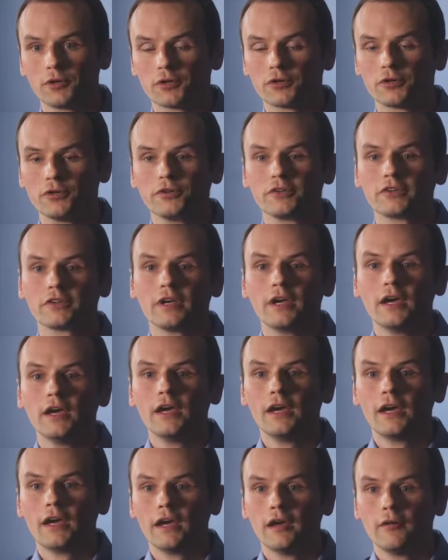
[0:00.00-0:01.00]
pursuits
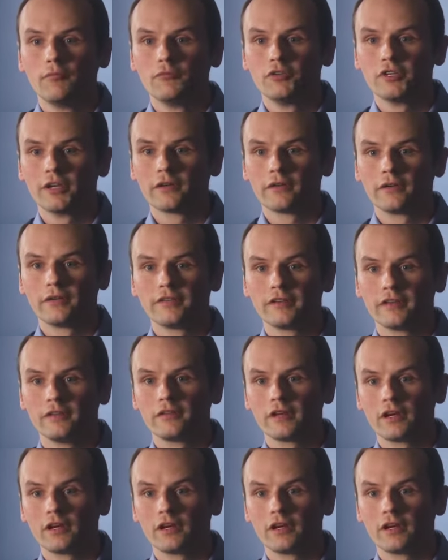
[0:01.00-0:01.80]
um, generally tend